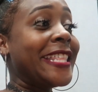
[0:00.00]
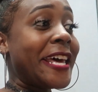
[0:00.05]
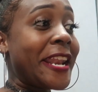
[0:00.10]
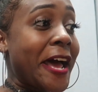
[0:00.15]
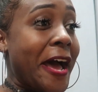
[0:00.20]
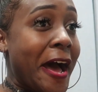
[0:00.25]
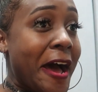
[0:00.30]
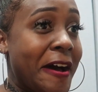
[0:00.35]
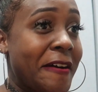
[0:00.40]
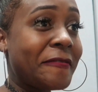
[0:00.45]

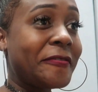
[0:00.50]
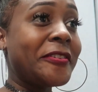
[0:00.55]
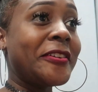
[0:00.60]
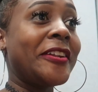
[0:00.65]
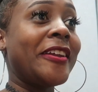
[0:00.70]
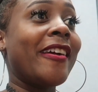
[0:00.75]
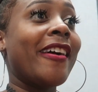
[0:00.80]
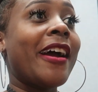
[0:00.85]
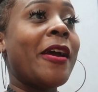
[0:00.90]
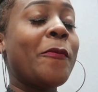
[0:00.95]
Then
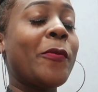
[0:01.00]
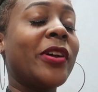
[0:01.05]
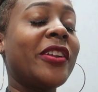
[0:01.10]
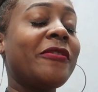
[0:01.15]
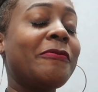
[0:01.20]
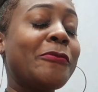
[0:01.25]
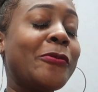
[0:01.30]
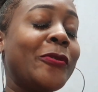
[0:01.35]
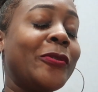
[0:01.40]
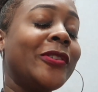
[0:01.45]
after there, I would
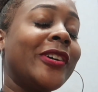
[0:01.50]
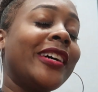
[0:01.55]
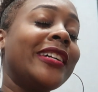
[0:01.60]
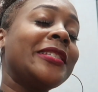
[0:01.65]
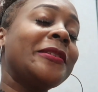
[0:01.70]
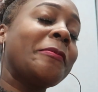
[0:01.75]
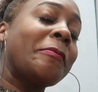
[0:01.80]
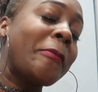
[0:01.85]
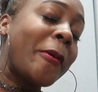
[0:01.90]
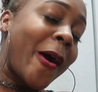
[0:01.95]
have moved
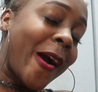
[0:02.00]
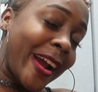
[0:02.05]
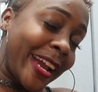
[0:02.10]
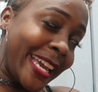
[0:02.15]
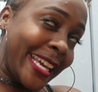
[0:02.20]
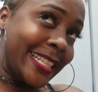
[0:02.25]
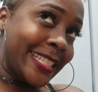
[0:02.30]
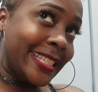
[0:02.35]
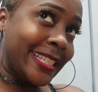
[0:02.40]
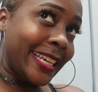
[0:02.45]
on to
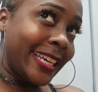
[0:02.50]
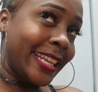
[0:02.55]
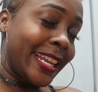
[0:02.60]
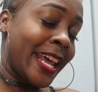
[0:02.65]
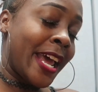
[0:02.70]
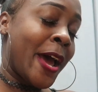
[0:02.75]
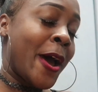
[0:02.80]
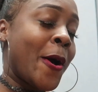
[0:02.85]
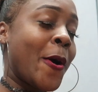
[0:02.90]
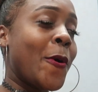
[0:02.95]

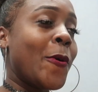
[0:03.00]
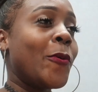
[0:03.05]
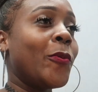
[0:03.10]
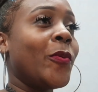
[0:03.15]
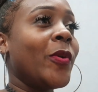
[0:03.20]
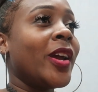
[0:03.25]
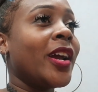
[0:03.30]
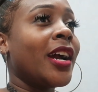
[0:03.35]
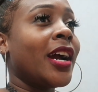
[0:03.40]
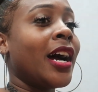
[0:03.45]
Parkinson,
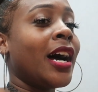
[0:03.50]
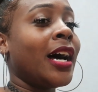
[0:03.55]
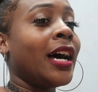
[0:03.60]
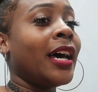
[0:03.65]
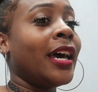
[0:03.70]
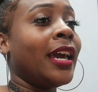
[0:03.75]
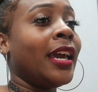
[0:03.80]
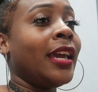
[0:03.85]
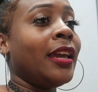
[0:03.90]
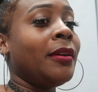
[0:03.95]
where
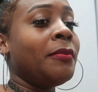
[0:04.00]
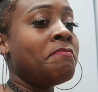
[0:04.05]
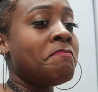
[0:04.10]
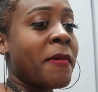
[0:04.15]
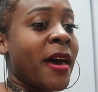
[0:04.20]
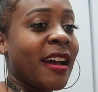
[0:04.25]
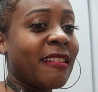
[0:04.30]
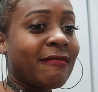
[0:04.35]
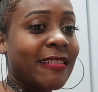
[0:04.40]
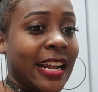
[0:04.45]
I
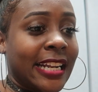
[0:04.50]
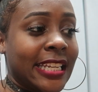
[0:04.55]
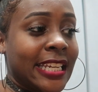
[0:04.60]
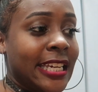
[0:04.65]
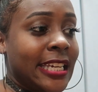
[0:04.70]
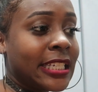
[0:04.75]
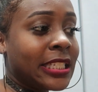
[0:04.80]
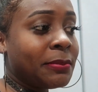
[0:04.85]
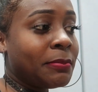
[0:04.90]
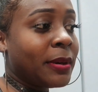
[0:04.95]
met Randy
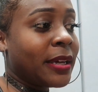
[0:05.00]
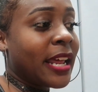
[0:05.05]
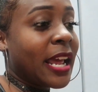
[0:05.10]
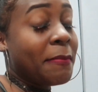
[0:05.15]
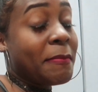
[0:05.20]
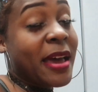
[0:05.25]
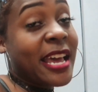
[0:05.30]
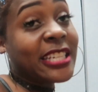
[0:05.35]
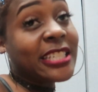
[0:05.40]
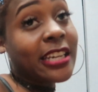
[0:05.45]
Eastman,
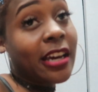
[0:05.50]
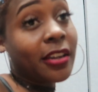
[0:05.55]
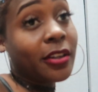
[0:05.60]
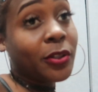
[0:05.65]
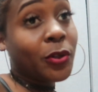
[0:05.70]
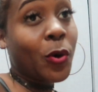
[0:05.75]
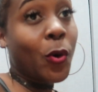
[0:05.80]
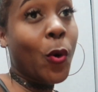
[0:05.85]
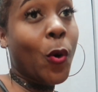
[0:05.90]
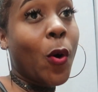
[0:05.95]
I met
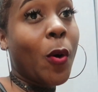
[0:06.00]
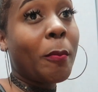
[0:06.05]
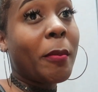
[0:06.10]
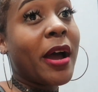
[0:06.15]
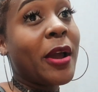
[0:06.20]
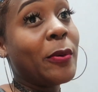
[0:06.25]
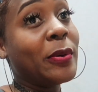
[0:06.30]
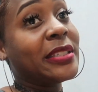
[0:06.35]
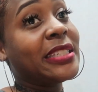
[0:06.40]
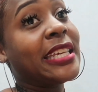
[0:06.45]
Sheldon Hope,
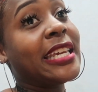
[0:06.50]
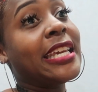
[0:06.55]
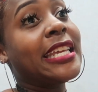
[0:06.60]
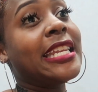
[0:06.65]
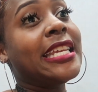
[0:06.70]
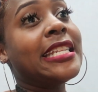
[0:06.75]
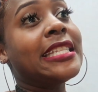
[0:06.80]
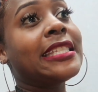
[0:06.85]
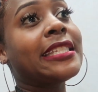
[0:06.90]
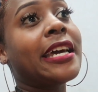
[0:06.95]
I was
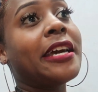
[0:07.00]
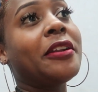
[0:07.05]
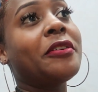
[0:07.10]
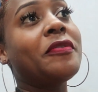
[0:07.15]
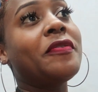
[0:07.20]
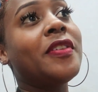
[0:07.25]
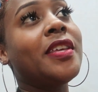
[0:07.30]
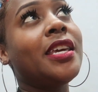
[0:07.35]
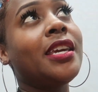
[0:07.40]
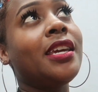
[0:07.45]
singing inside
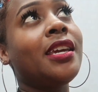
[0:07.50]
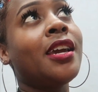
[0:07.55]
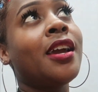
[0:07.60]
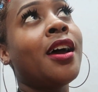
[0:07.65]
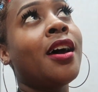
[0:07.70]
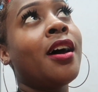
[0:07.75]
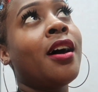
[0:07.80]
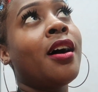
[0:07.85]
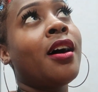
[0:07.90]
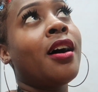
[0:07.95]
of the
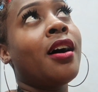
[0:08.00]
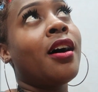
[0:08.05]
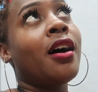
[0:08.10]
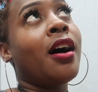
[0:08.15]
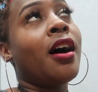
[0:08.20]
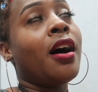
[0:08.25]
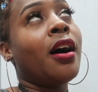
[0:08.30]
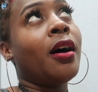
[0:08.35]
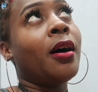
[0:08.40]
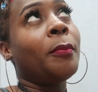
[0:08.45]

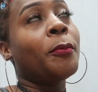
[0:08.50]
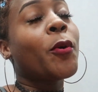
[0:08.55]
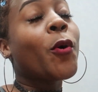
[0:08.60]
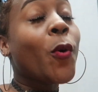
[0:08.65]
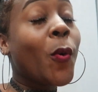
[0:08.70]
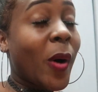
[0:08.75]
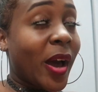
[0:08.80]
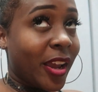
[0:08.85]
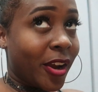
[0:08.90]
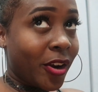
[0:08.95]
um,
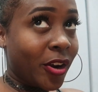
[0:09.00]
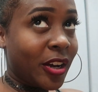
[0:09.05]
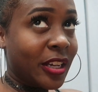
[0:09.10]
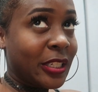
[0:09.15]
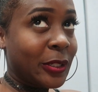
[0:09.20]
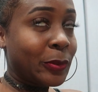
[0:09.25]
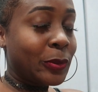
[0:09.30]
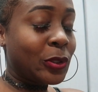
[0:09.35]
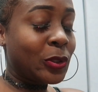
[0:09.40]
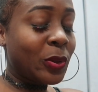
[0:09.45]
choir
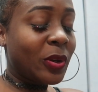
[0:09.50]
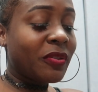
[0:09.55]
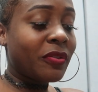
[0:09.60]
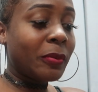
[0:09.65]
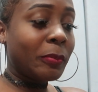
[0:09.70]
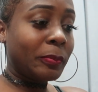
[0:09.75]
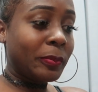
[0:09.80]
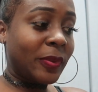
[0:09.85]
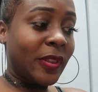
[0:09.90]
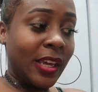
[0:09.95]
because there was two
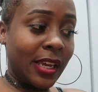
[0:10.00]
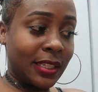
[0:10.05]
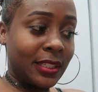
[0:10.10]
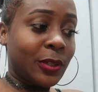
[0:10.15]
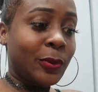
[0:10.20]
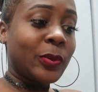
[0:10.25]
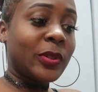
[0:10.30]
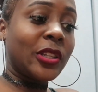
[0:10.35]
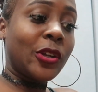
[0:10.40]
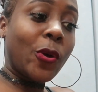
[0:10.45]
different
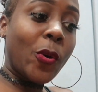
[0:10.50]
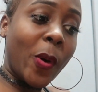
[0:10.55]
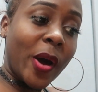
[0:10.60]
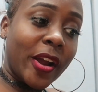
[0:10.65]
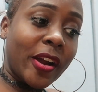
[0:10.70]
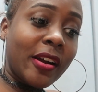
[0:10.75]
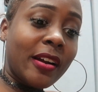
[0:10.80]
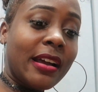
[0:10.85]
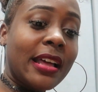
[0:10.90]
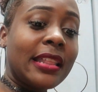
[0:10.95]
things. There was the
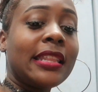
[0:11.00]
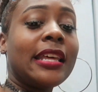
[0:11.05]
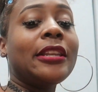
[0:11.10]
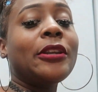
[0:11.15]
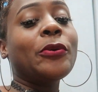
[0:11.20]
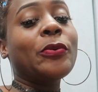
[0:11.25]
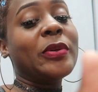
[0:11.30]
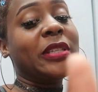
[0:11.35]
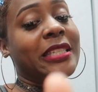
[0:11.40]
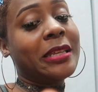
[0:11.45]
choir and then
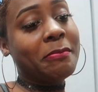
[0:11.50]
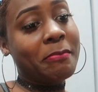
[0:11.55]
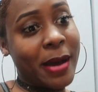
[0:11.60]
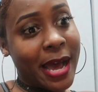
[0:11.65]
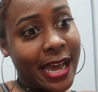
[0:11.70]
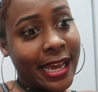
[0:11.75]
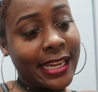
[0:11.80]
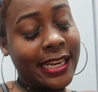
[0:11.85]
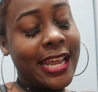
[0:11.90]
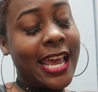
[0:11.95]
there was the
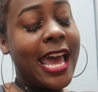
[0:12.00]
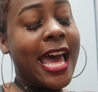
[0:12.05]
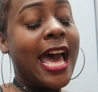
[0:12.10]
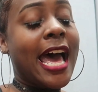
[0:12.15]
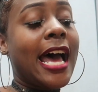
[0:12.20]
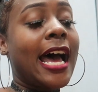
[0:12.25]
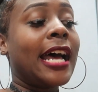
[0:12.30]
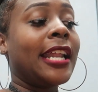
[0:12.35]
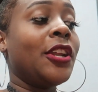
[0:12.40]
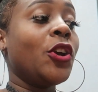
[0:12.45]
band.
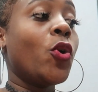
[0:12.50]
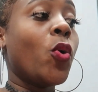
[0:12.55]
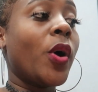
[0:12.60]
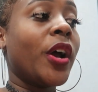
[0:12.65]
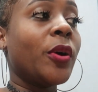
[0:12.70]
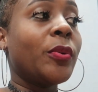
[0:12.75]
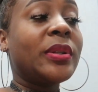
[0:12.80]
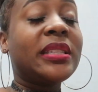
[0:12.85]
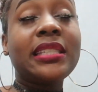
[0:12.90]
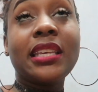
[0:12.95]
And the
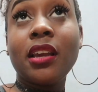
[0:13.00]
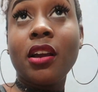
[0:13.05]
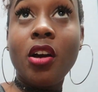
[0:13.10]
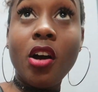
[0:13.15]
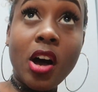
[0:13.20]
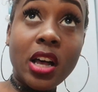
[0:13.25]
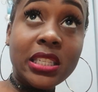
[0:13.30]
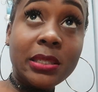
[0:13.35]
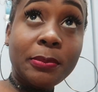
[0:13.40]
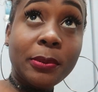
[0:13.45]
choir would sing
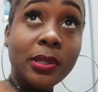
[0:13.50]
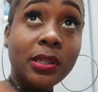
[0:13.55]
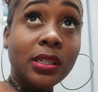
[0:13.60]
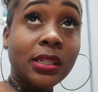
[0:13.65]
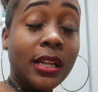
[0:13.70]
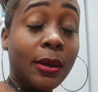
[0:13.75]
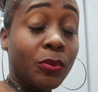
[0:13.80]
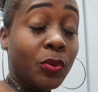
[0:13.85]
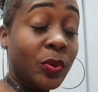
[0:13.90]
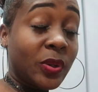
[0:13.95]

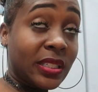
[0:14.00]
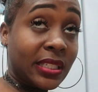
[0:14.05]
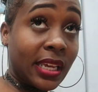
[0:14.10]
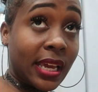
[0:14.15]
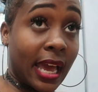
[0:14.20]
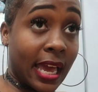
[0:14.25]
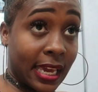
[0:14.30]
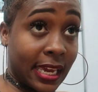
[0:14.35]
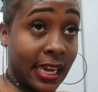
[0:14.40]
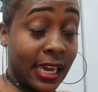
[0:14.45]
gospel and we would
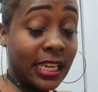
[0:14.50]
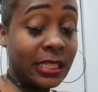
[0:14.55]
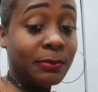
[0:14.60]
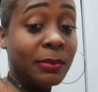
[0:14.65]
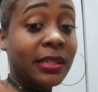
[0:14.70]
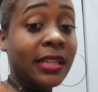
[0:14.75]
sing at gigs.